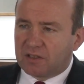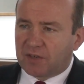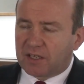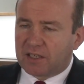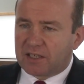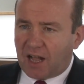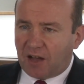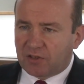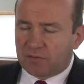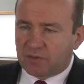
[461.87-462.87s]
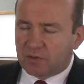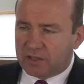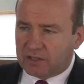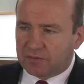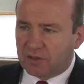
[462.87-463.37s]
Evangelii Gaudium from
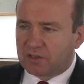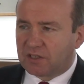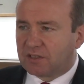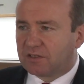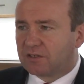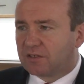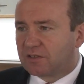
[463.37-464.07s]
2013,